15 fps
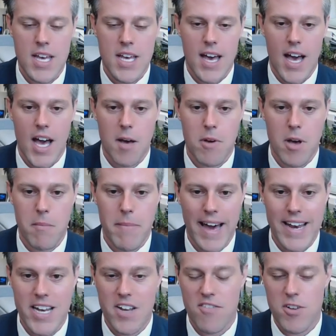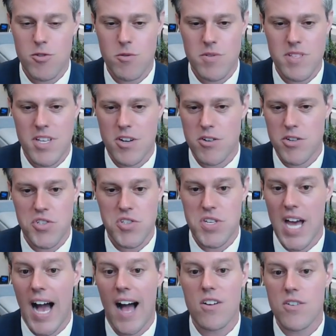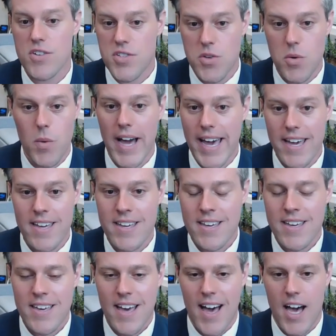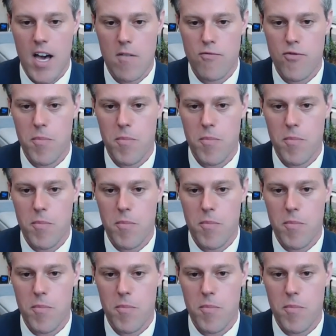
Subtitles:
about individuals that are just dollars away from their